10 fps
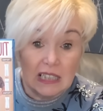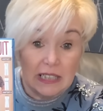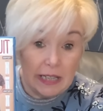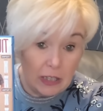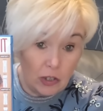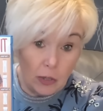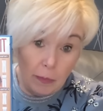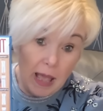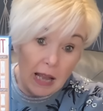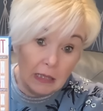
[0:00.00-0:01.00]
ditch the
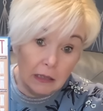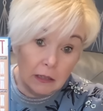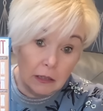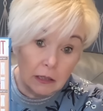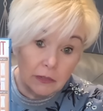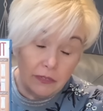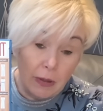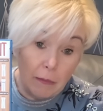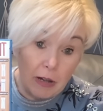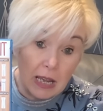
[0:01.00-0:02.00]
patterned
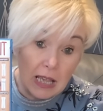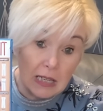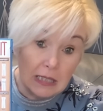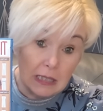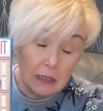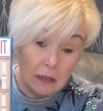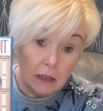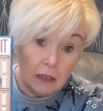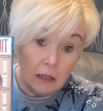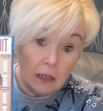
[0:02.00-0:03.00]
fabric idea.
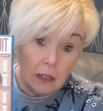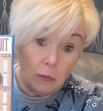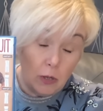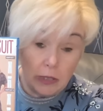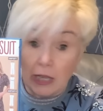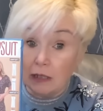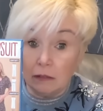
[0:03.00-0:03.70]
But again,